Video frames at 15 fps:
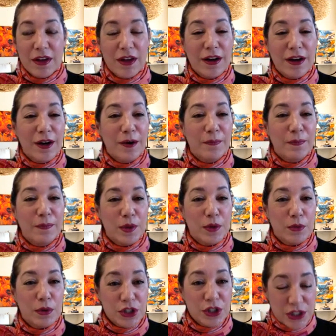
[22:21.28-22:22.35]

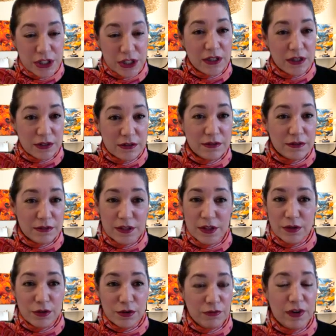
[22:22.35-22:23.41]
When she did
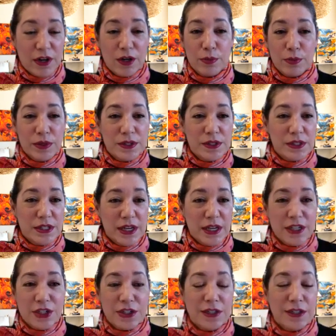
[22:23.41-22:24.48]
her final
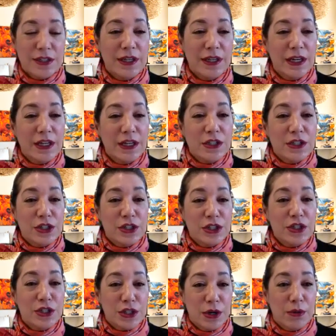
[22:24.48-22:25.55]
presentation, she
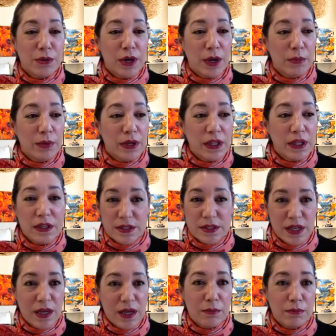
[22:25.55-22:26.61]
showed up in the
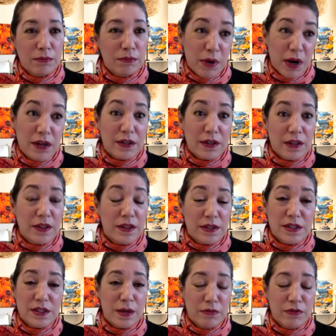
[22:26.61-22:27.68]
same, practically the
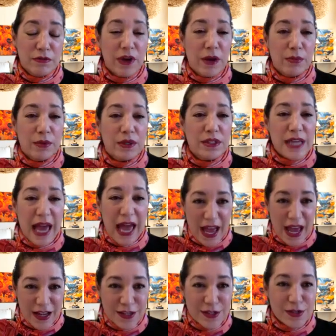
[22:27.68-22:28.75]
same fabrics
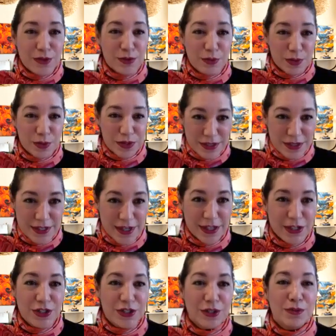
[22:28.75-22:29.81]
as her
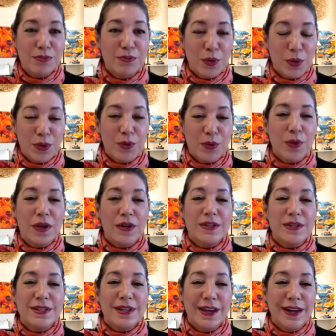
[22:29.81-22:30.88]
presentation board
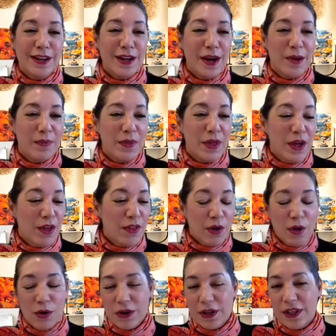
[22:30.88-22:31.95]
was. And the
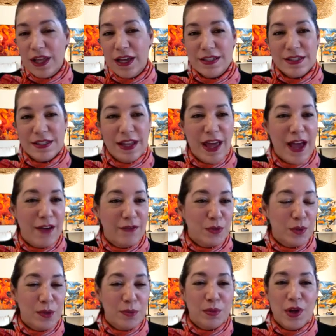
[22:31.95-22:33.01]
whole class laughed,
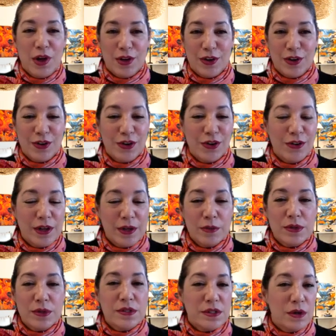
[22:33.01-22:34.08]
we applauded her. It
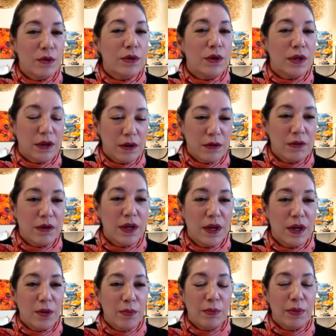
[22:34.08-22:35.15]
was so cute,
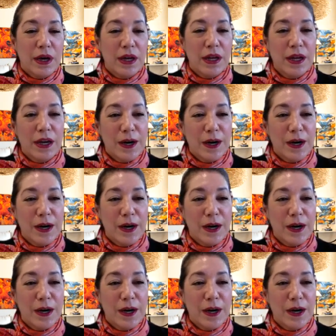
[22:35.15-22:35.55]
but